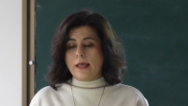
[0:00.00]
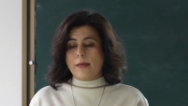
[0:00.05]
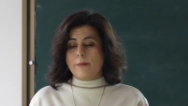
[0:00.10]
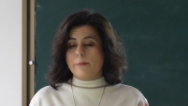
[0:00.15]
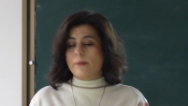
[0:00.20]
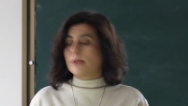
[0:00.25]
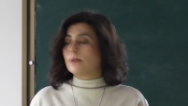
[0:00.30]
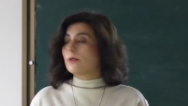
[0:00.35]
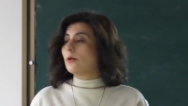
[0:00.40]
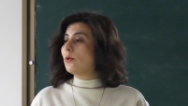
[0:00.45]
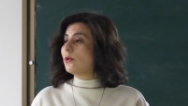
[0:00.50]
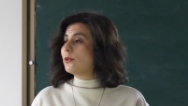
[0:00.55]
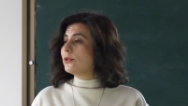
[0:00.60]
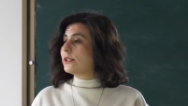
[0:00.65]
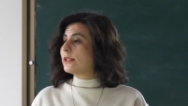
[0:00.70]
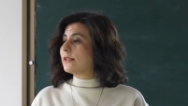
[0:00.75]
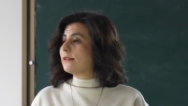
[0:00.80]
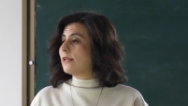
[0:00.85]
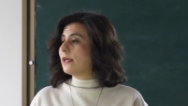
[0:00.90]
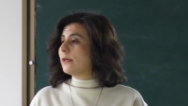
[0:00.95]

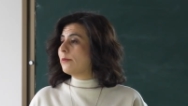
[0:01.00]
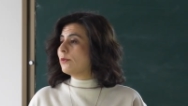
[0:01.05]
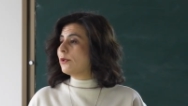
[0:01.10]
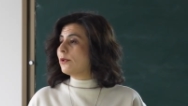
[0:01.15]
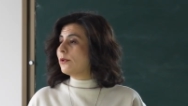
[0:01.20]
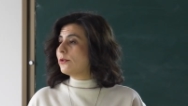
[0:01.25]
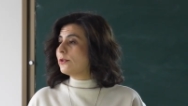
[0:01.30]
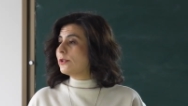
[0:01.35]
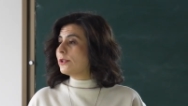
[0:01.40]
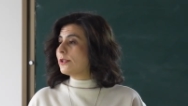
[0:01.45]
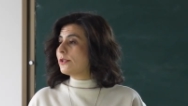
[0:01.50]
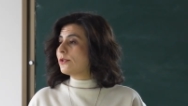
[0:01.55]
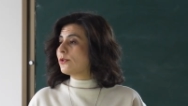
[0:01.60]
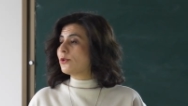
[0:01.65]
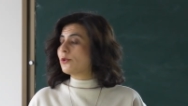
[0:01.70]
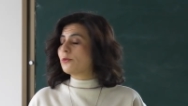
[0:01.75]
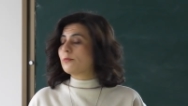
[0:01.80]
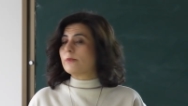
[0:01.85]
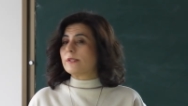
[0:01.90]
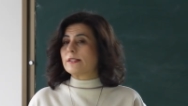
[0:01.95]
pathologic terminologies
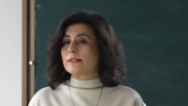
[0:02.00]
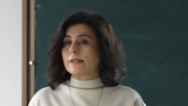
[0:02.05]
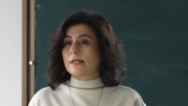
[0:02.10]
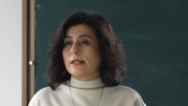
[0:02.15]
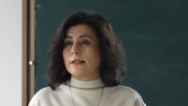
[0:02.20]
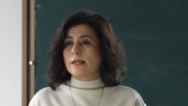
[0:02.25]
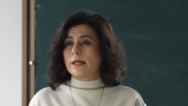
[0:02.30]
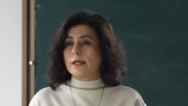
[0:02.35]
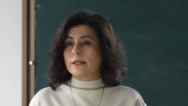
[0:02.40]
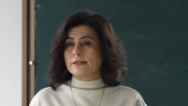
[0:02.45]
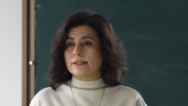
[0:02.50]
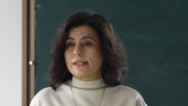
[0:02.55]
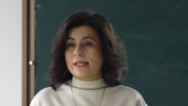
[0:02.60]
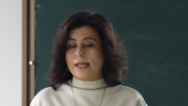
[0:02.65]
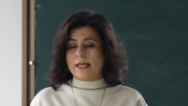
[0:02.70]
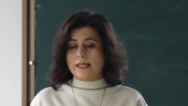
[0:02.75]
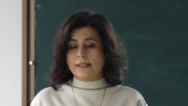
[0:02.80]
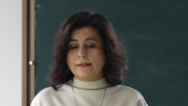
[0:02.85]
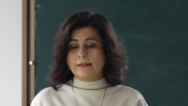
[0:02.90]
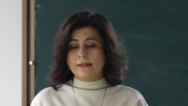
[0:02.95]
should be
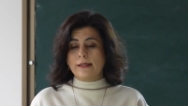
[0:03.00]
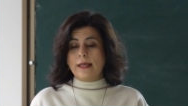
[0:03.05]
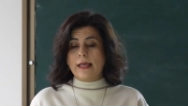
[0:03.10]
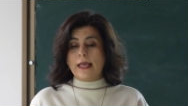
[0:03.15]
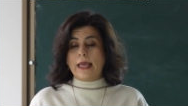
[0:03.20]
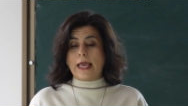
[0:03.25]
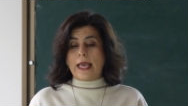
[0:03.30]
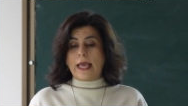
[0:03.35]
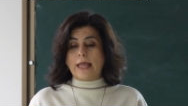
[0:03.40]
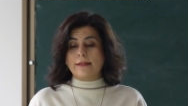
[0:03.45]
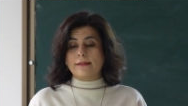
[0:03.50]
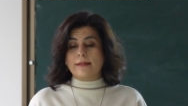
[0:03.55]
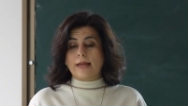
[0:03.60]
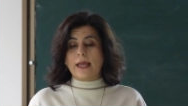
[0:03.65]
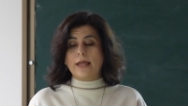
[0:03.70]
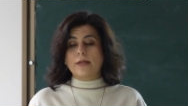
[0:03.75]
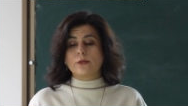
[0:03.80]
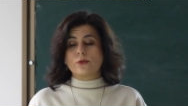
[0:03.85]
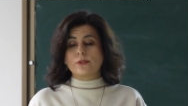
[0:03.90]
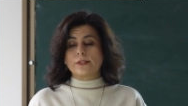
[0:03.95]
standardized, and
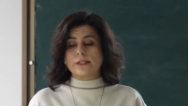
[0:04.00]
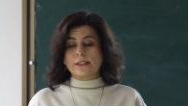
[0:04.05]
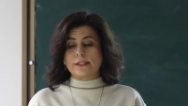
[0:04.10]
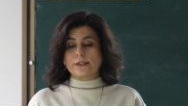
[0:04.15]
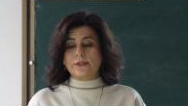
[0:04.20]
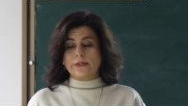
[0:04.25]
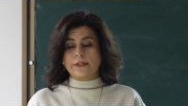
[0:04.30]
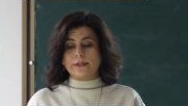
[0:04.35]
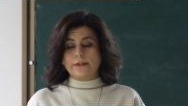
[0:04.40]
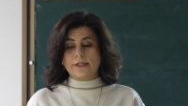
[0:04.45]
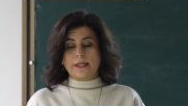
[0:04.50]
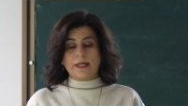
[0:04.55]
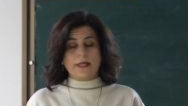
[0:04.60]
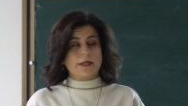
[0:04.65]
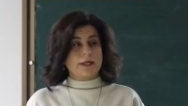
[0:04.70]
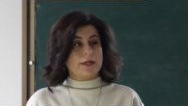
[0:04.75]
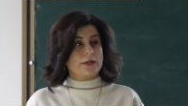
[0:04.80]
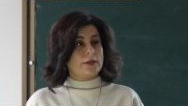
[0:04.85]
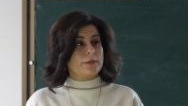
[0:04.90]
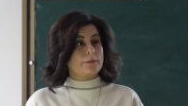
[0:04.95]
diagnostic
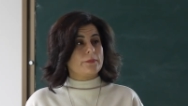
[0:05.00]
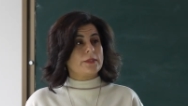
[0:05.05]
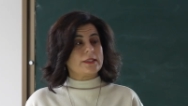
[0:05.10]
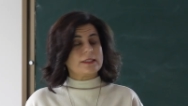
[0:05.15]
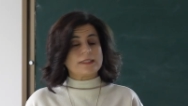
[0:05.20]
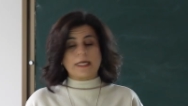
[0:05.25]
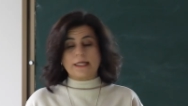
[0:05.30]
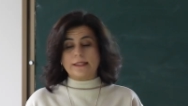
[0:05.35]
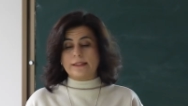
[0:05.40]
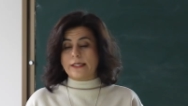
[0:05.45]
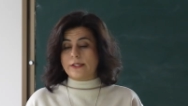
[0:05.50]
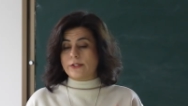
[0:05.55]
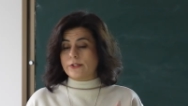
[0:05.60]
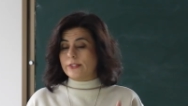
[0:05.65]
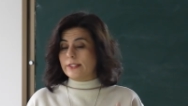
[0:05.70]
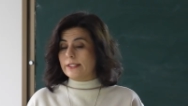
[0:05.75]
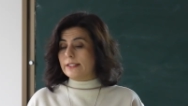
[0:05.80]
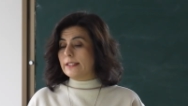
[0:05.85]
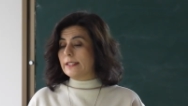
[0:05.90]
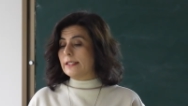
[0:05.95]
criteria represent a
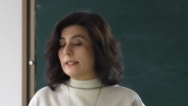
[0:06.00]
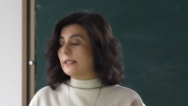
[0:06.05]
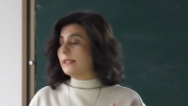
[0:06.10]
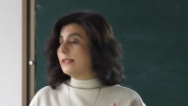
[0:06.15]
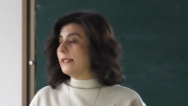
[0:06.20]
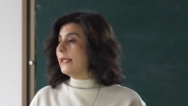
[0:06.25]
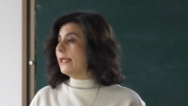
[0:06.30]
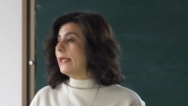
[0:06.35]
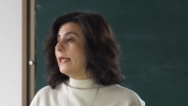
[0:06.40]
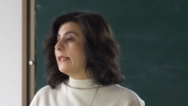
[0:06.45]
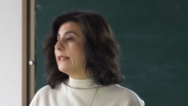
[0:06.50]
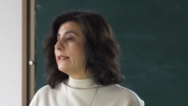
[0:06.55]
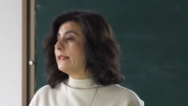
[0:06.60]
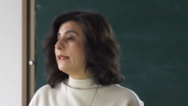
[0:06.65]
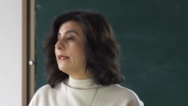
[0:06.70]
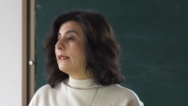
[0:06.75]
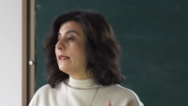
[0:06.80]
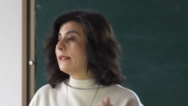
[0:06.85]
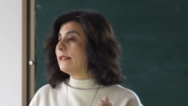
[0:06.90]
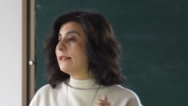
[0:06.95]
critical and need
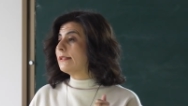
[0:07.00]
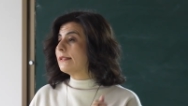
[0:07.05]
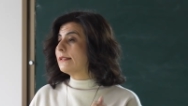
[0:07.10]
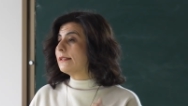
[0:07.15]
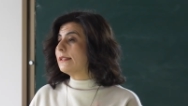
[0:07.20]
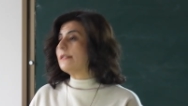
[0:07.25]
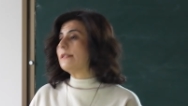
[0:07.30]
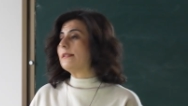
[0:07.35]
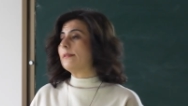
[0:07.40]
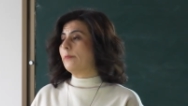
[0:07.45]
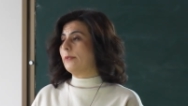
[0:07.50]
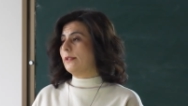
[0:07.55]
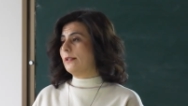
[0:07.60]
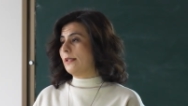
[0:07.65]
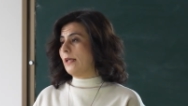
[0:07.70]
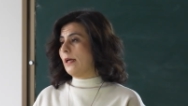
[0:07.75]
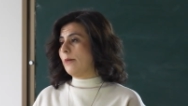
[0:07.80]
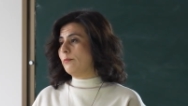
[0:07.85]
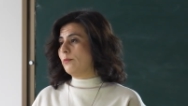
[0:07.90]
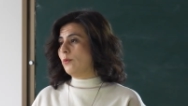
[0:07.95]

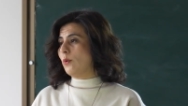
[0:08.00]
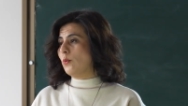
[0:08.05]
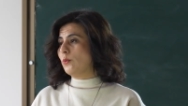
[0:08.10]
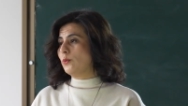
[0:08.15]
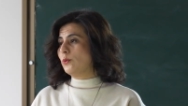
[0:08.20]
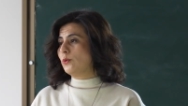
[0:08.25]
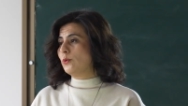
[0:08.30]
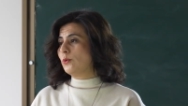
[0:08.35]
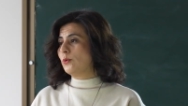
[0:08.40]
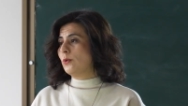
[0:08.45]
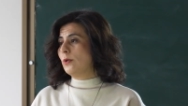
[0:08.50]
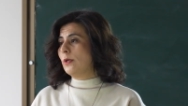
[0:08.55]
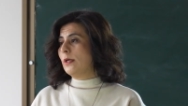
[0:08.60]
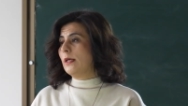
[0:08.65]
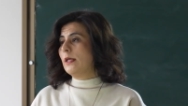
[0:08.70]
systematic approach.